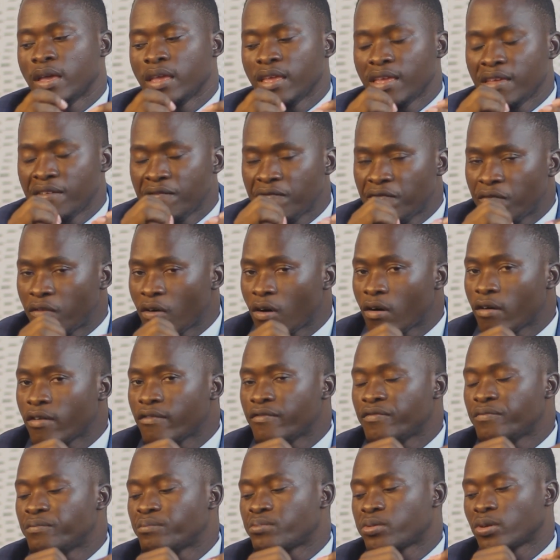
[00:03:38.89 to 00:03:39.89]

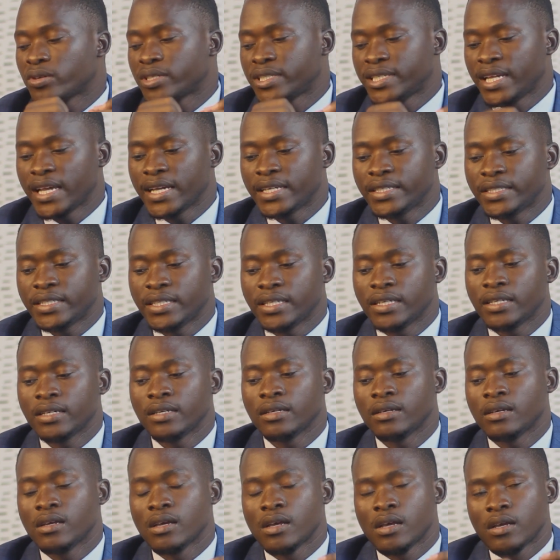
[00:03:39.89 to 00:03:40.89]
involve
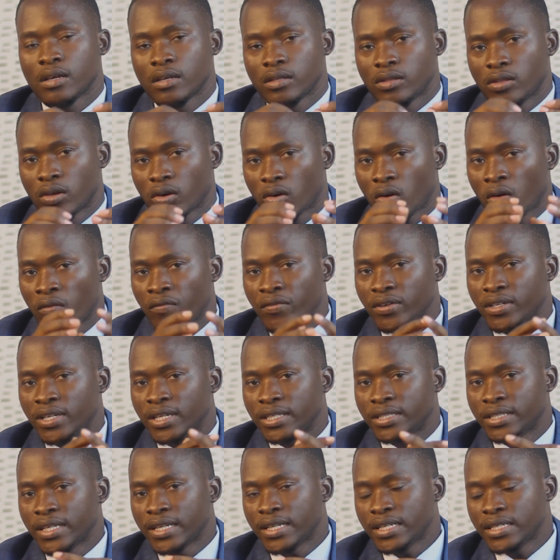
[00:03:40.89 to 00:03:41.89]
protecting the
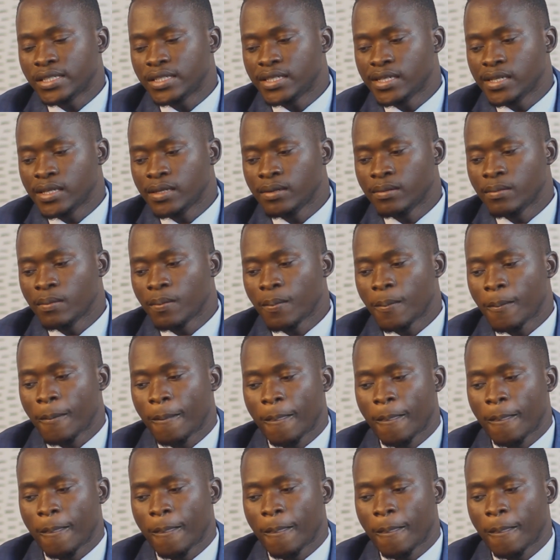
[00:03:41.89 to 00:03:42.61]
confidentiality,